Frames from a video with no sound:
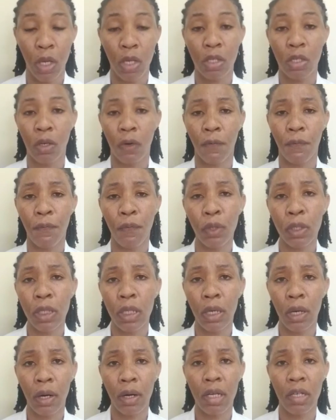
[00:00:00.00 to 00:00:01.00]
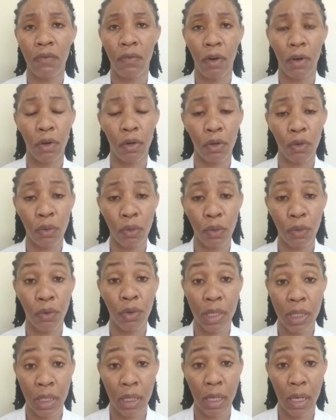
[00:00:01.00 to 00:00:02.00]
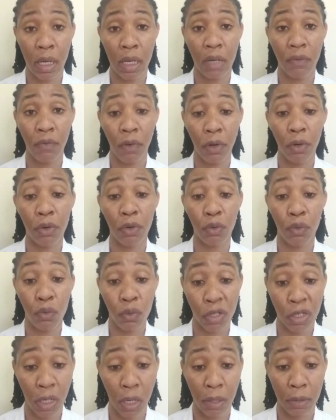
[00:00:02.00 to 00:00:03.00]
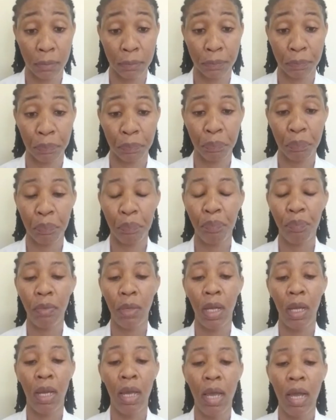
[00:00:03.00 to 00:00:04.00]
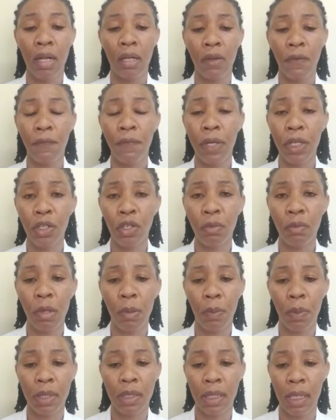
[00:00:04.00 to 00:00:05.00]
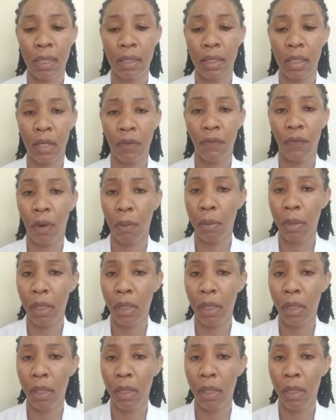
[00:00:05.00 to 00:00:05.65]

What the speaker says: So foot care is very critical and very crucial. The feet should be protected from